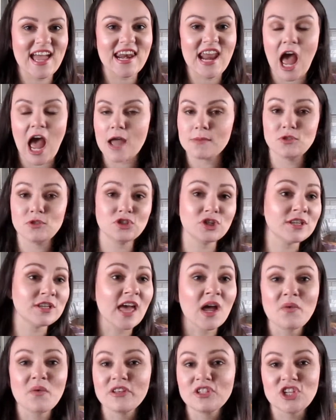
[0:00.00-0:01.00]
and I'm
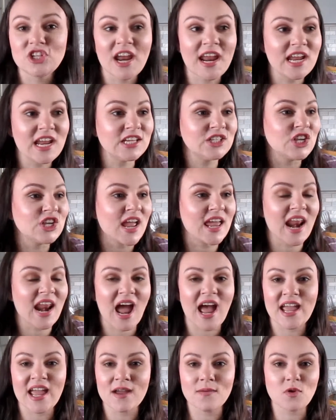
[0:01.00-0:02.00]
sure that will change,
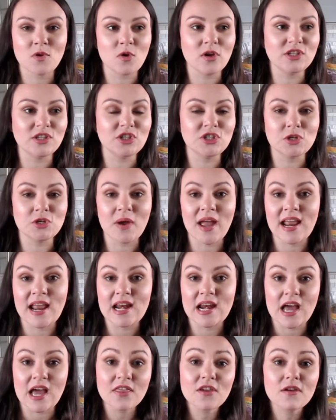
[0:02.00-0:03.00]
and I am going to
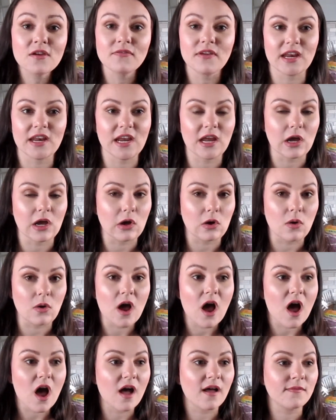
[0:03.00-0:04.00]
do another
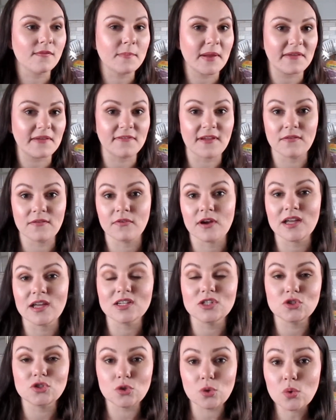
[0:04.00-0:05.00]
video of my
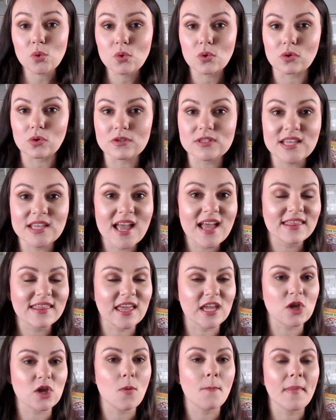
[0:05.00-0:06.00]
favorite tools